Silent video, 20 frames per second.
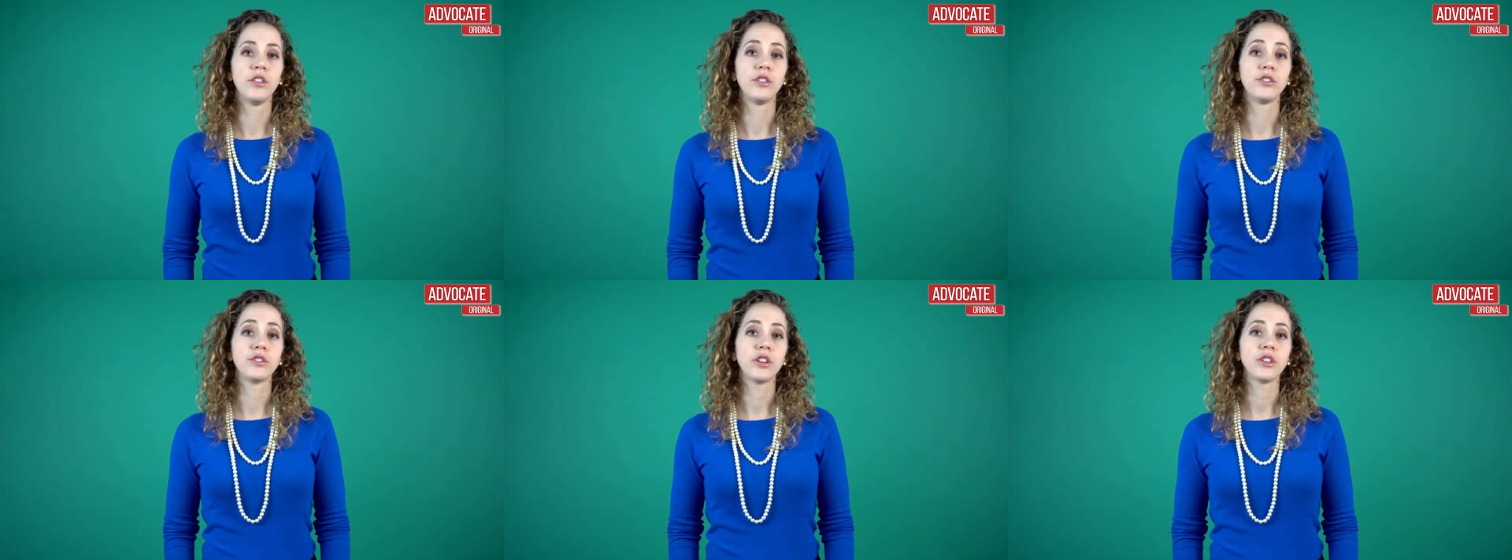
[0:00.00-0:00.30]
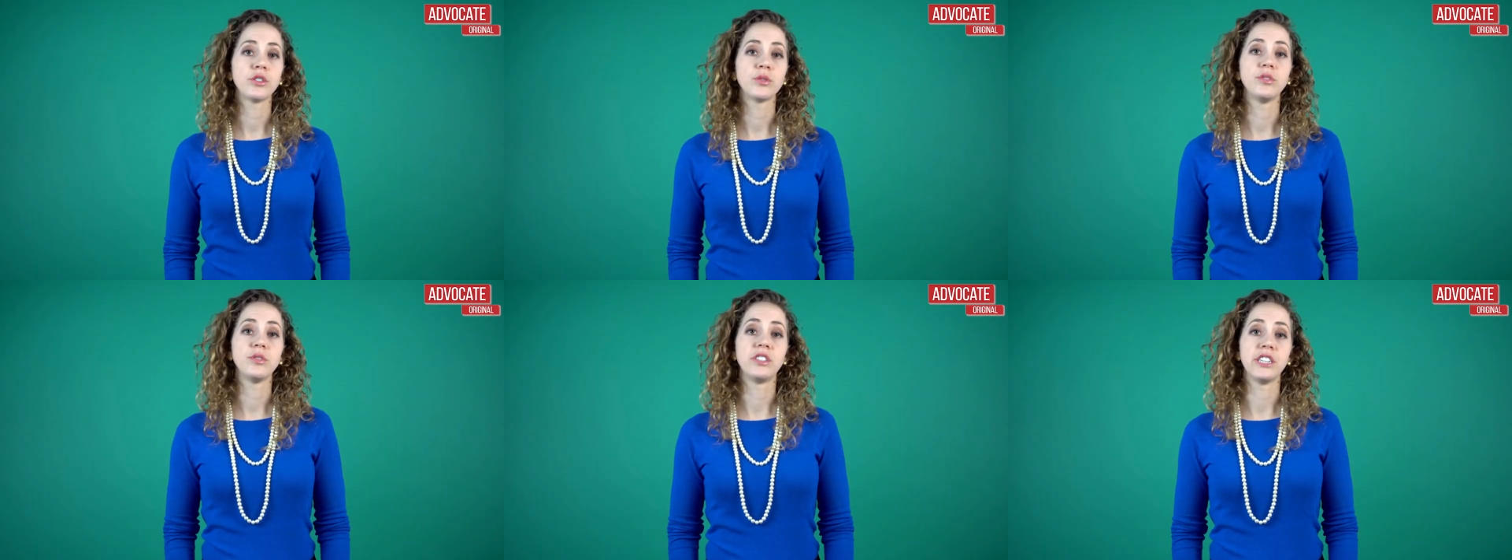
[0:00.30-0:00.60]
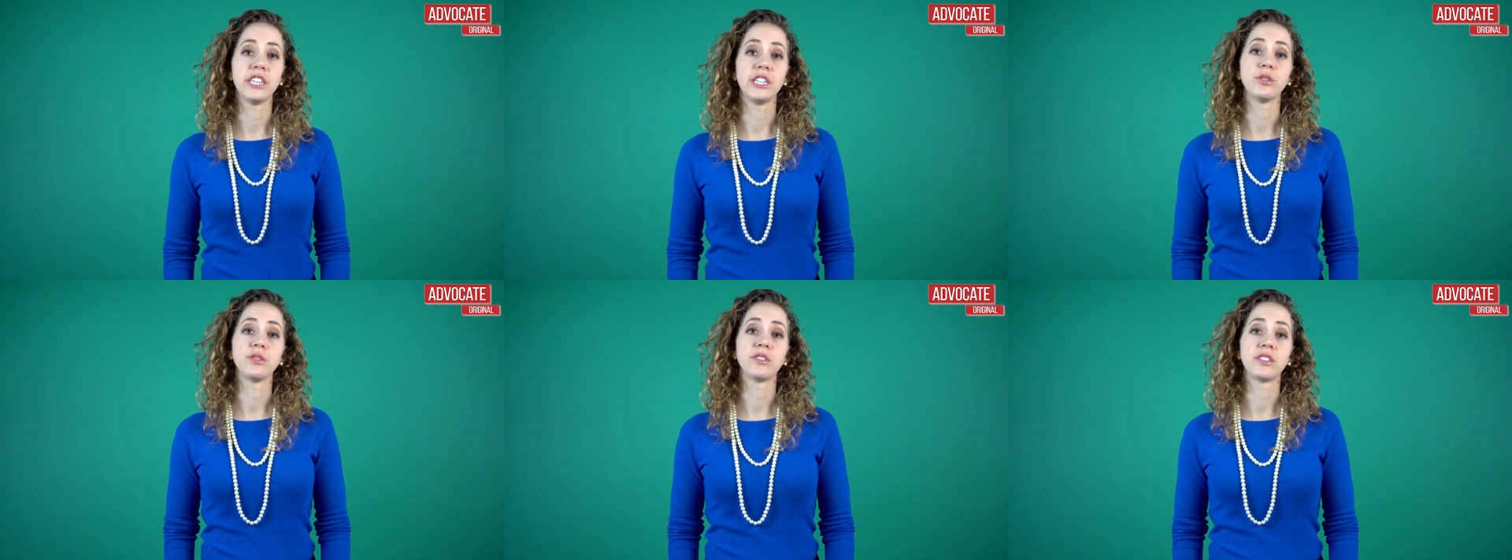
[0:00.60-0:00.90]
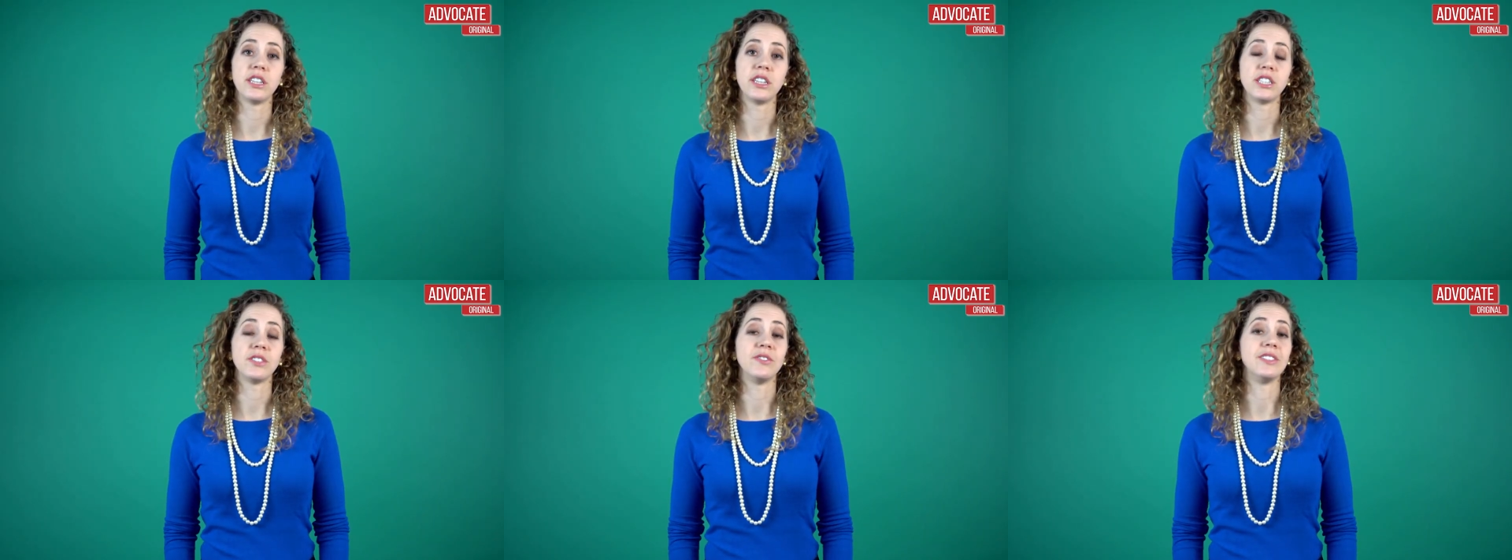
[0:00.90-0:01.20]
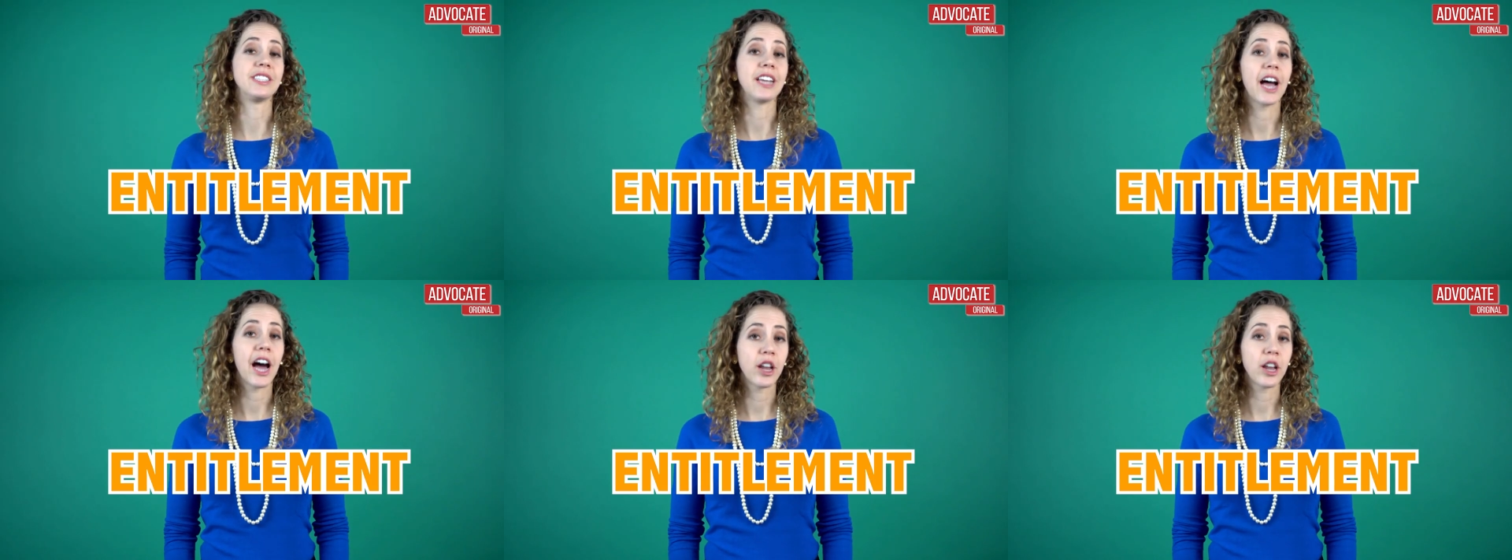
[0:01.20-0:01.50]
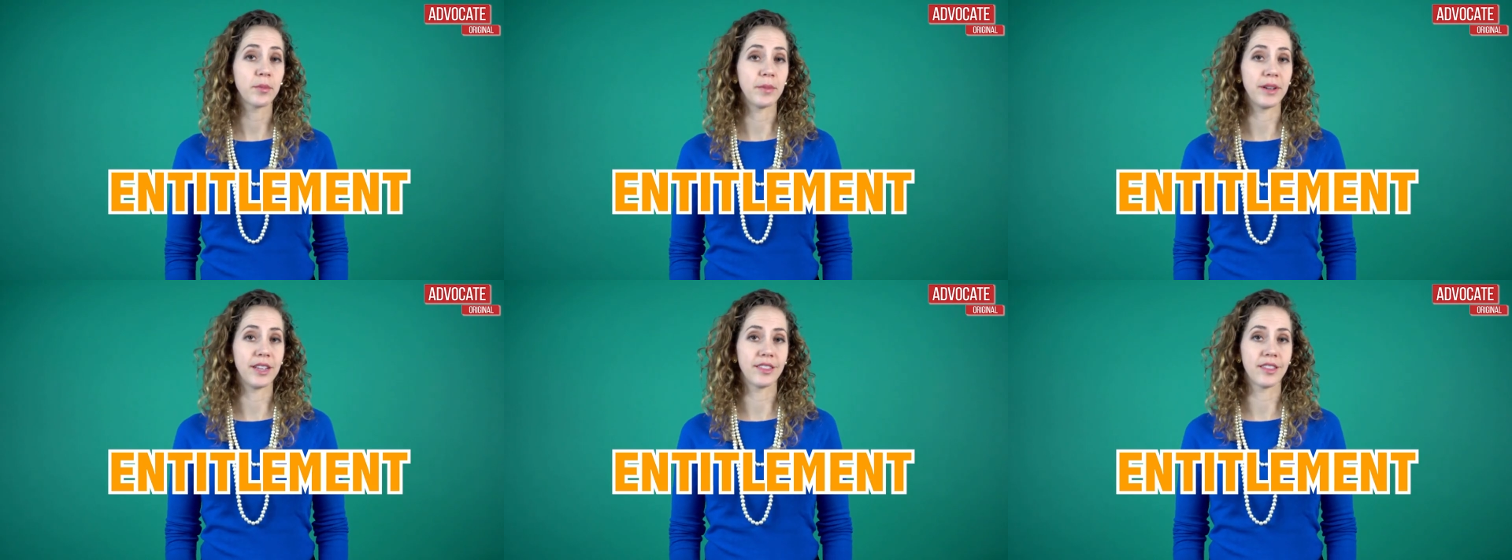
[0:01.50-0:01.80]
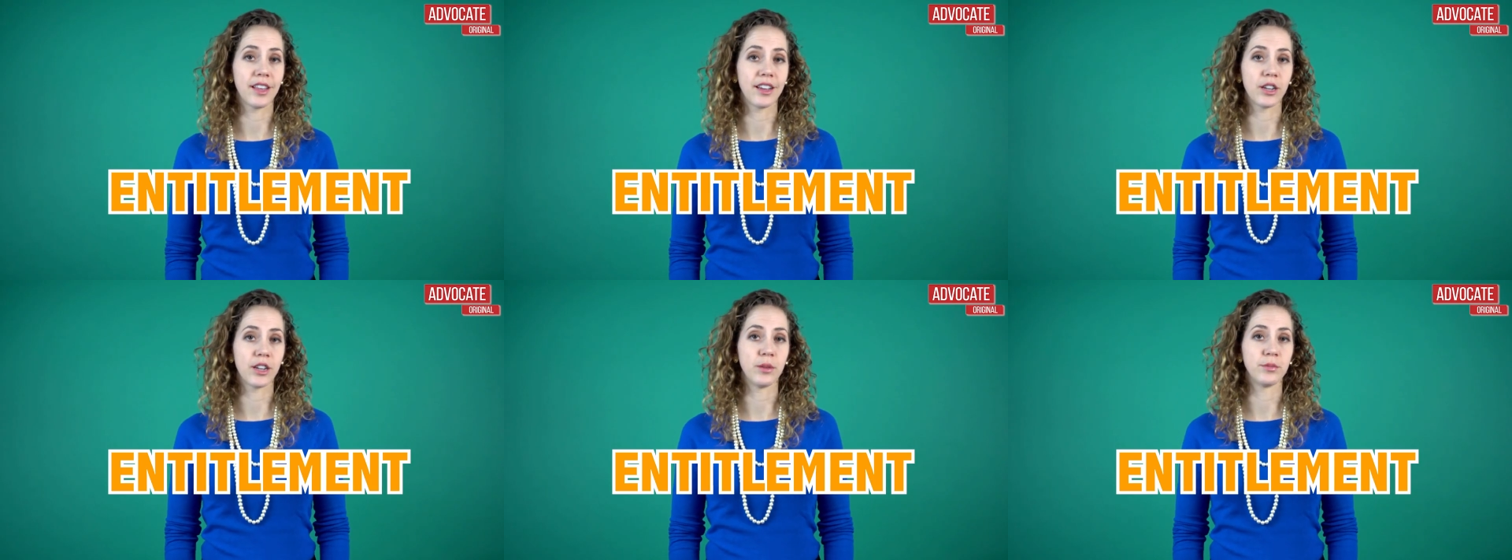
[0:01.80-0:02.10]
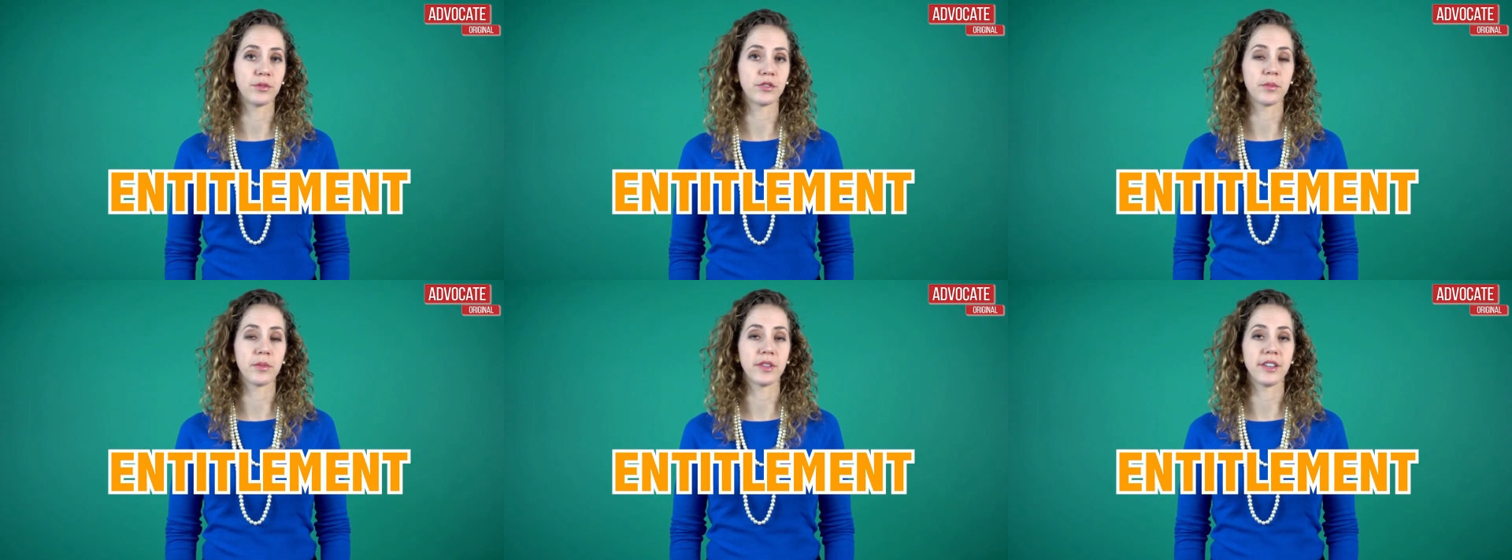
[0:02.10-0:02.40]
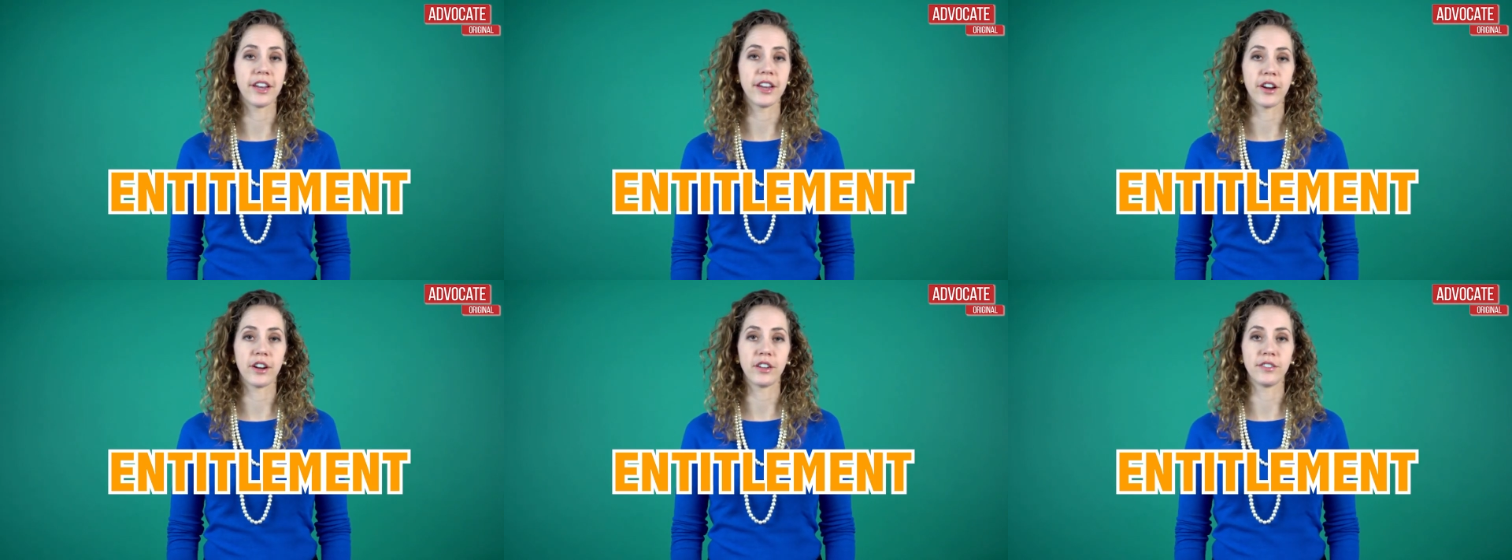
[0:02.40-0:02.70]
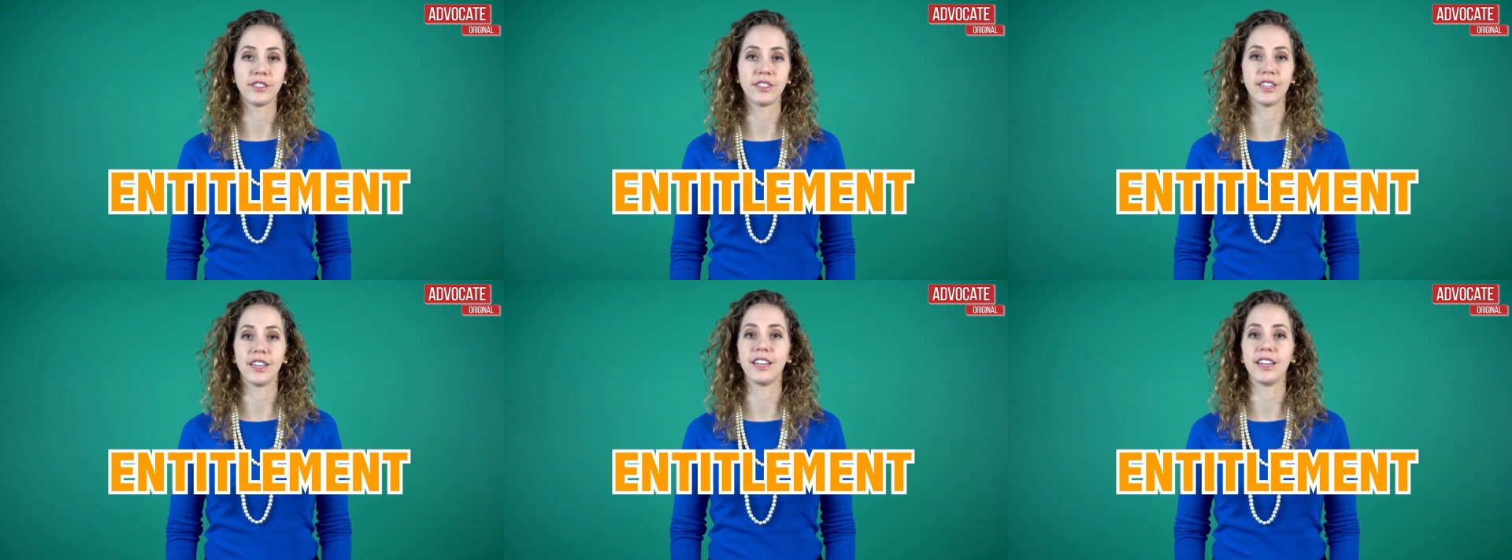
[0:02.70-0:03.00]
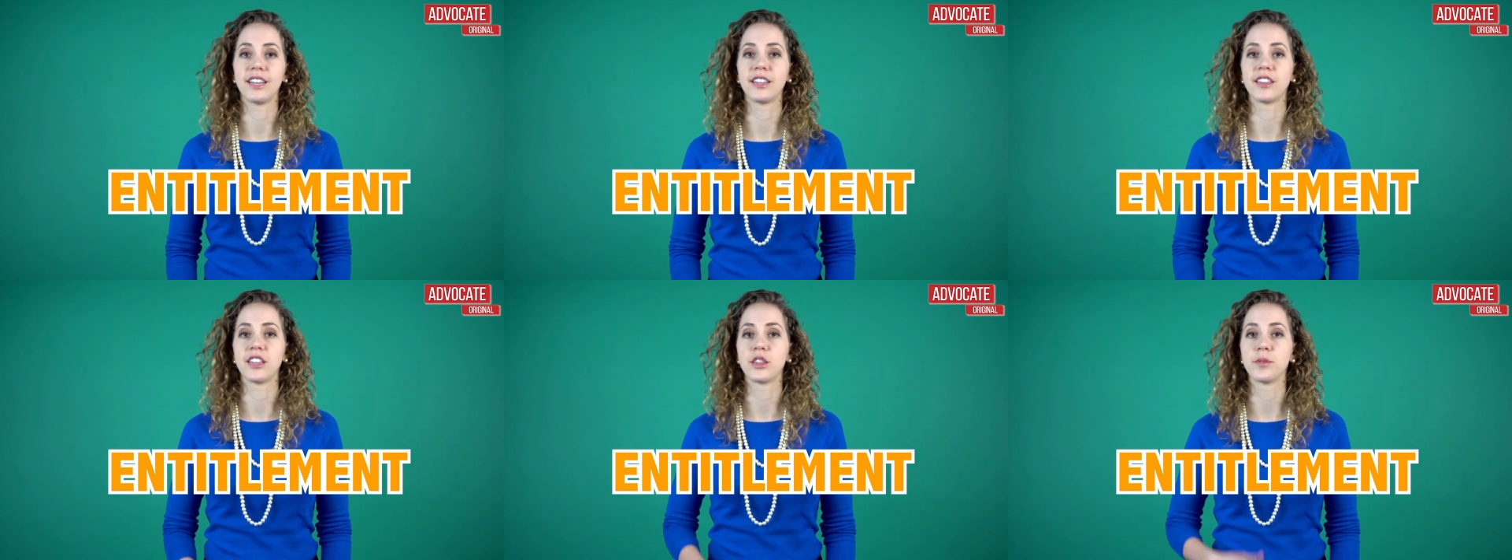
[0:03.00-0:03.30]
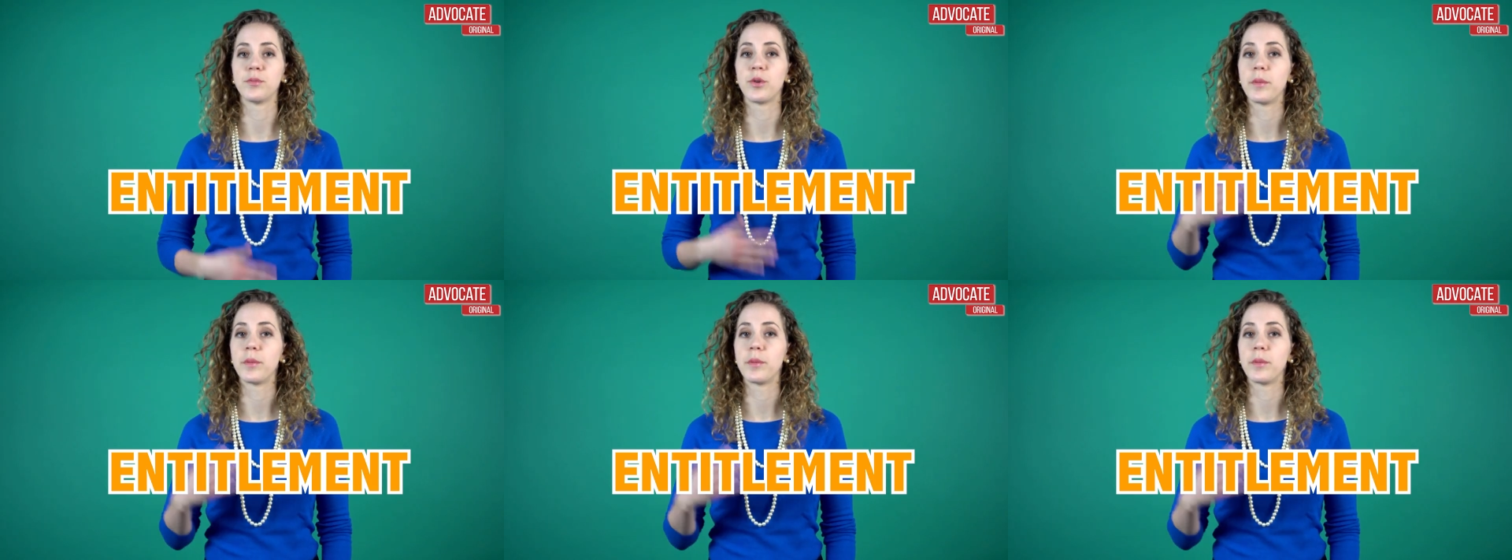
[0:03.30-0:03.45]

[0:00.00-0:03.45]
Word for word: There is also a dangerous sense of entitlement that comes from the narrative saying that the